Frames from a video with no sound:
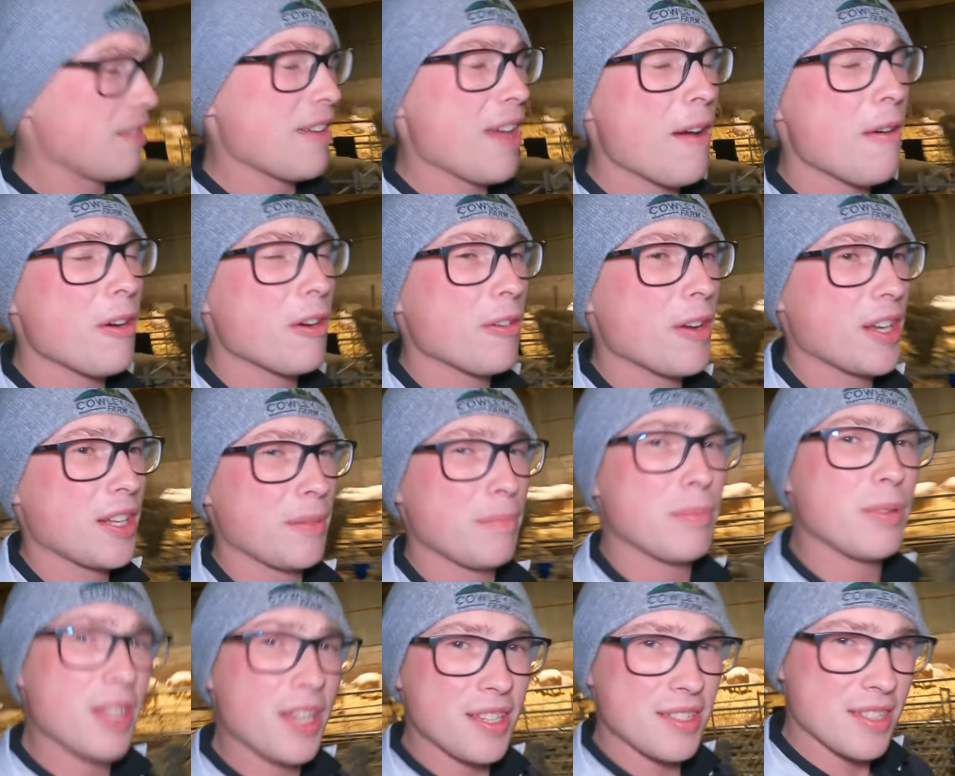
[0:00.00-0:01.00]
If you haven't already,
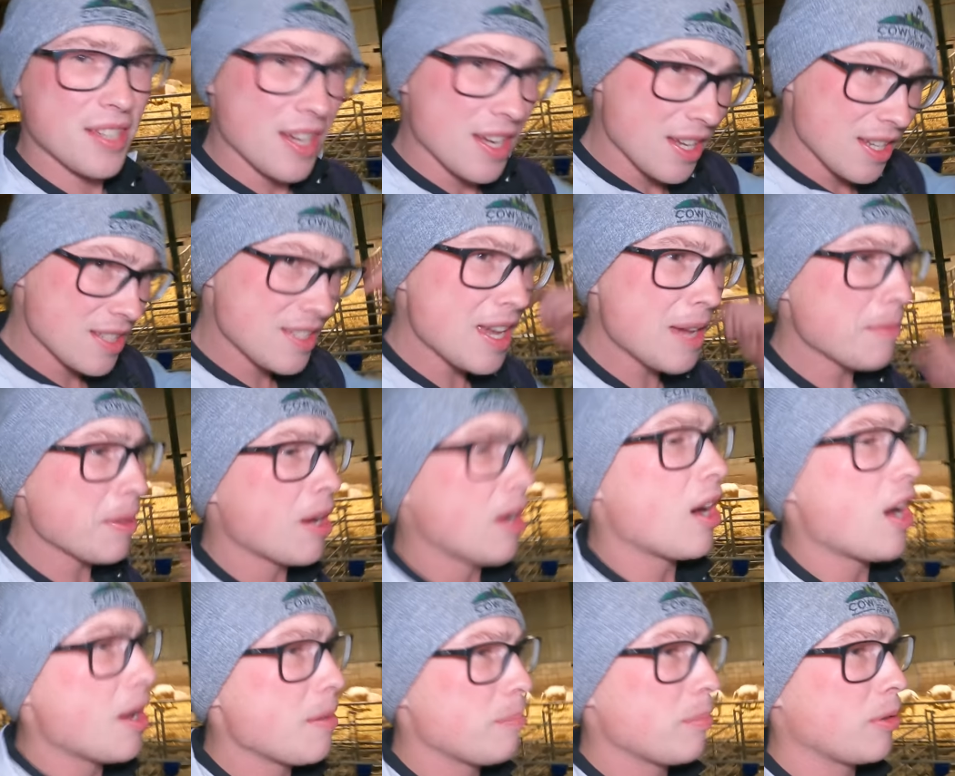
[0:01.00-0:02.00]
please tap that
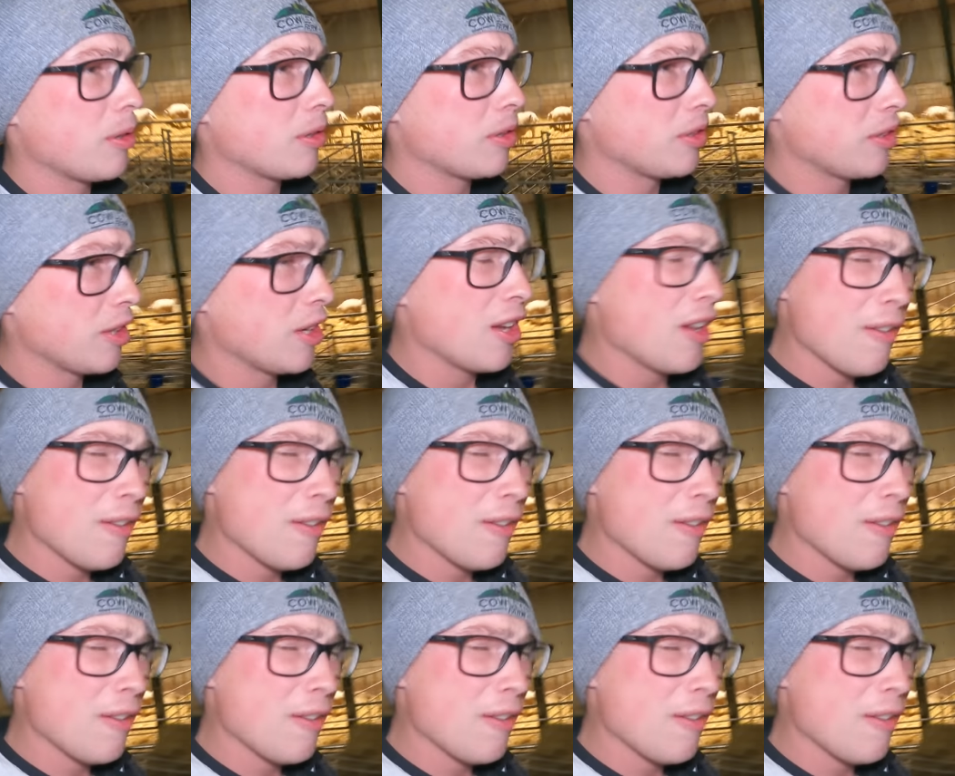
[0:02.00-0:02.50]
like button.